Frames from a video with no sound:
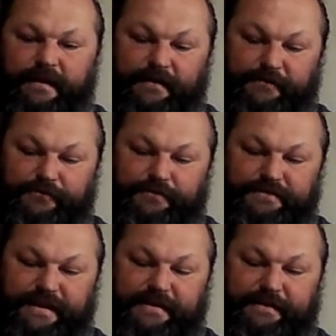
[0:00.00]
I don't know
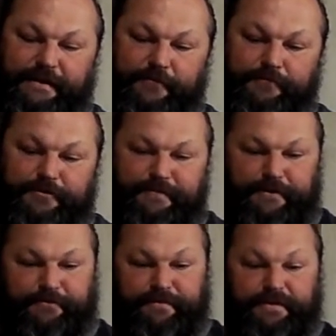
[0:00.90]
exactly how I'm going to
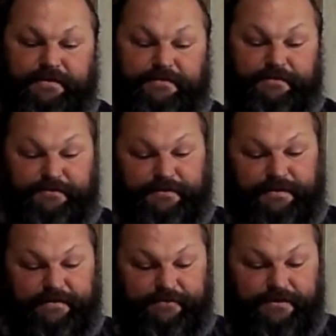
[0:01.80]
mount them yet. They're good and
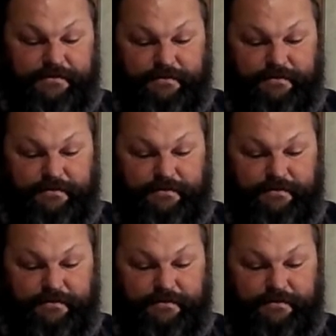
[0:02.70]
heavy.